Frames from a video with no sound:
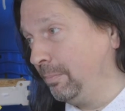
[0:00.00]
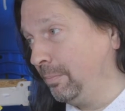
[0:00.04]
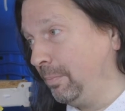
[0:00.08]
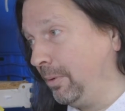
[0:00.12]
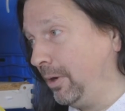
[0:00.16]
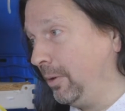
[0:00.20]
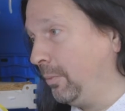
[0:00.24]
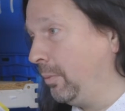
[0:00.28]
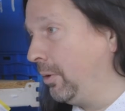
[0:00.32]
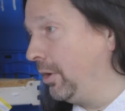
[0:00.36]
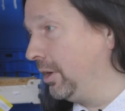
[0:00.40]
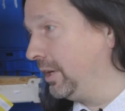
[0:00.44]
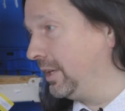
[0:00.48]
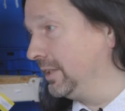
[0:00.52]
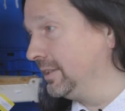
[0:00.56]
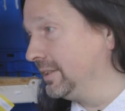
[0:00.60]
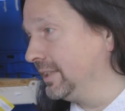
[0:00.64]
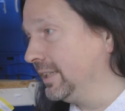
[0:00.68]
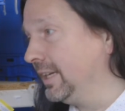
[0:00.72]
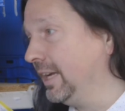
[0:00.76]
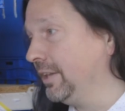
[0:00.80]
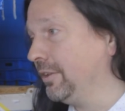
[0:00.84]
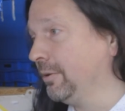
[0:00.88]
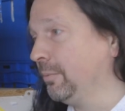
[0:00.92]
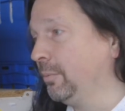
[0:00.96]
by working
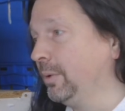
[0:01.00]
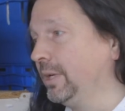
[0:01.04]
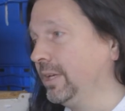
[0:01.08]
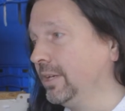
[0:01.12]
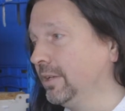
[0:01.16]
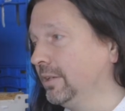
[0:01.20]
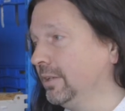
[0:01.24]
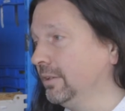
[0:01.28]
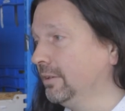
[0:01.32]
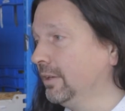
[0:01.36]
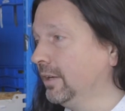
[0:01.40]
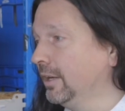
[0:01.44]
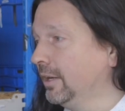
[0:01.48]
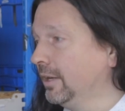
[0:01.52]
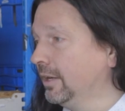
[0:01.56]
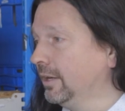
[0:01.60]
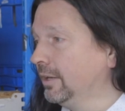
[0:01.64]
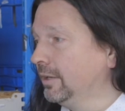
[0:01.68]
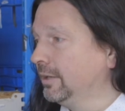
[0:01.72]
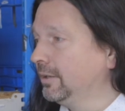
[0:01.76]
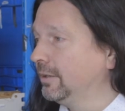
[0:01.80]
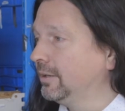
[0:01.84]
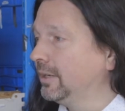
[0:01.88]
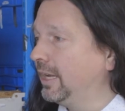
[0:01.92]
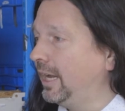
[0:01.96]
together we can
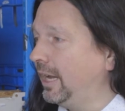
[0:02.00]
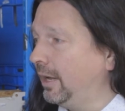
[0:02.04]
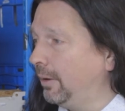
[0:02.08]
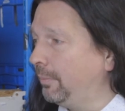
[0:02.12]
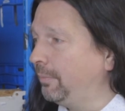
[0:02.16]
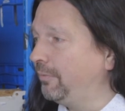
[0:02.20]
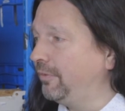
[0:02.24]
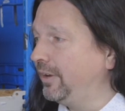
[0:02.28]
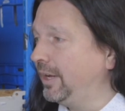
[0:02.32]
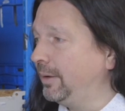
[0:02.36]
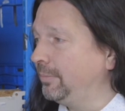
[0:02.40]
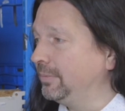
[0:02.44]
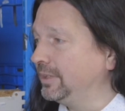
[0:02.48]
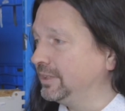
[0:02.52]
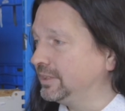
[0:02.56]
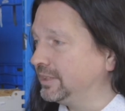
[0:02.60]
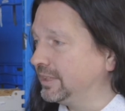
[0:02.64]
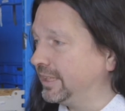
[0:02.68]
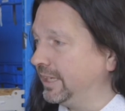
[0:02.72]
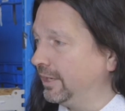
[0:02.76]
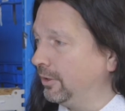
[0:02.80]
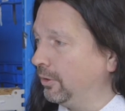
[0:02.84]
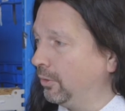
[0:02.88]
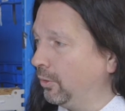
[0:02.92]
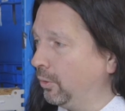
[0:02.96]
help families to
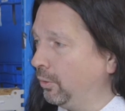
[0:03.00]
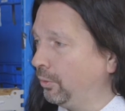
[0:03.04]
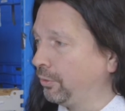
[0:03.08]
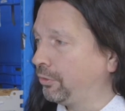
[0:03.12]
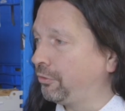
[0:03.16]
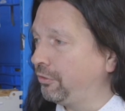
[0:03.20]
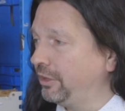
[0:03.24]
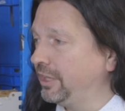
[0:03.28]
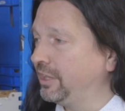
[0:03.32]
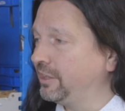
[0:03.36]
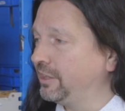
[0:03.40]
get all 3